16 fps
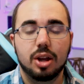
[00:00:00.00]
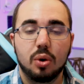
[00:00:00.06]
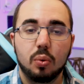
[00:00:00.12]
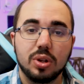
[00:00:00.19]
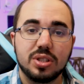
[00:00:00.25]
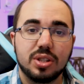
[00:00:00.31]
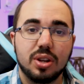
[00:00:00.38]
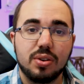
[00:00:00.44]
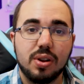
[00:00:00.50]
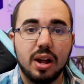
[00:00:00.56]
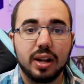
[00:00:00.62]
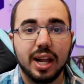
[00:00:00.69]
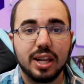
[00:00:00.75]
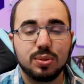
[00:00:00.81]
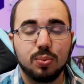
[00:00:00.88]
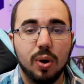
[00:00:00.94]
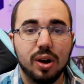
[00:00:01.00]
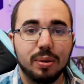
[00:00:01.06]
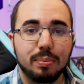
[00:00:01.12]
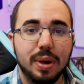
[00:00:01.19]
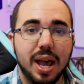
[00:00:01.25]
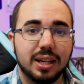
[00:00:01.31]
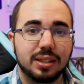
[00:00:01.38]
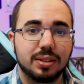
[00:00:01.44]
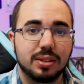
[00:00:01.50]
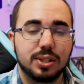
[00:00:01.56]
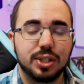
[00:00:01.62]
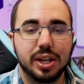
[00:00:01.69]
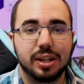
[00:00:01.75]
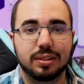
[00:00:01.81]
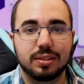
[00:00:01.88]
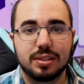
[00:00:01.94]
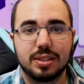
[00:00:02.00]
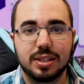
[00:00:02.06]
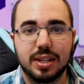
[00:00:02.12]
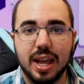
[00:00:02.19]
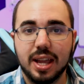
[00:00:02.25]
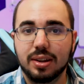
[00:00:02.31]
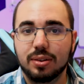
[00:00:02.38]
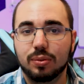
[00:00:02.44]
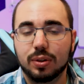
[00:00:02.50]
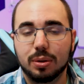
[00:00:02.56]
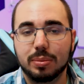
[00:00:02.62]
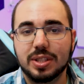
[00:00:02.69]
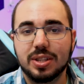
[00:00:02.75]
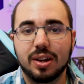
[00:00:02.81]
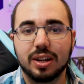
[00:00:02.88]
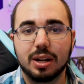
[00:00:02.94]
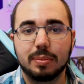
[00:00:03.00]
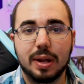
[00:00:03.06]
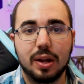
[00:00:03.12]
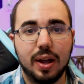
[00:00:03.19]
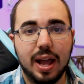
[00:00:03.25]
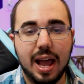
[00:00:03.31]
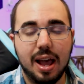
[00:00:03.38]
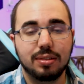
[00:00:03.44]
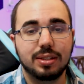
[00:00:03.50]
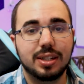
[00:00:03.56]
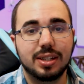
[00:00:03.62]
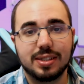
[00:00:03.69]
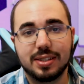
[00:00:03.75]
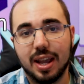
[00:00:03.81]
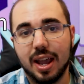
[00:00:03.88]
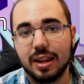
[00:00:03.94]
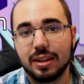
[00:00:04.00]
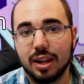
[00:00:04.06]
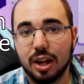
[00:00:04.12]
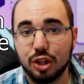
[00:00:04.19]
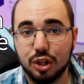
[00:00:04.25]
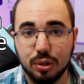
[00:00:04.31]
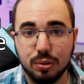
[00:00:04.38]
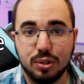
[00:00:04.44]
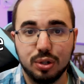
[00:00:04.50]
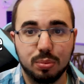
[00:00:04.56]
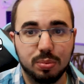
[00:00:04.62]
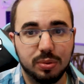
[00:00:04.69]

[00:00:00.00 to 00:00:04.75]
What's going on, guys? Welcome back to the channel. Today we're going to be talking about how to design a YouTube